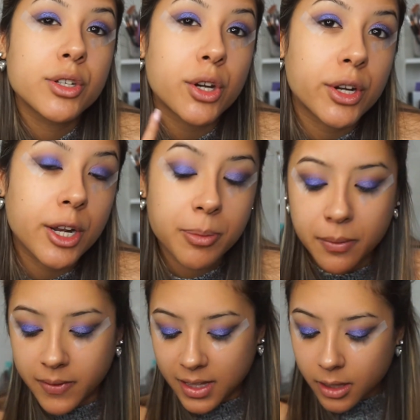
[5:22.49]
want to darken up
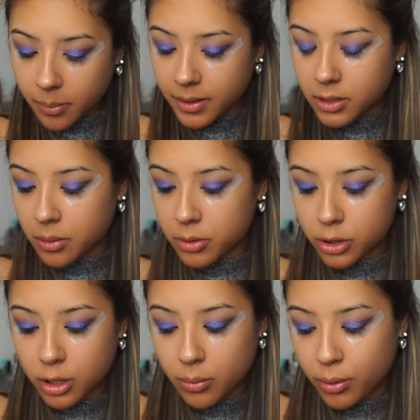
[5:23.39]
the V a little bit, so I'm
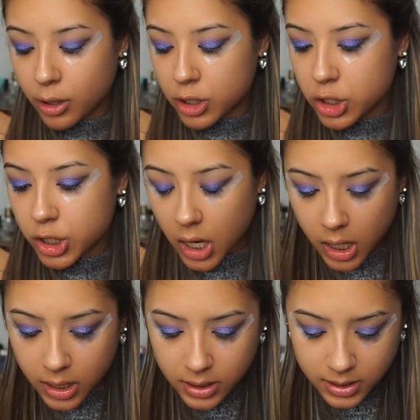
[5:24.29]
just going to put
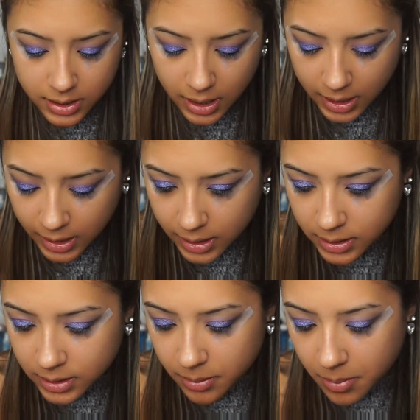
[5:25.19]
just the
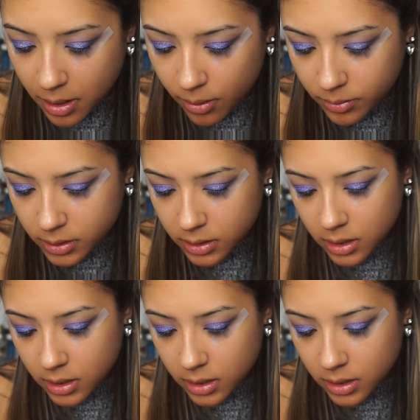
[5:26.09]
tiniest amount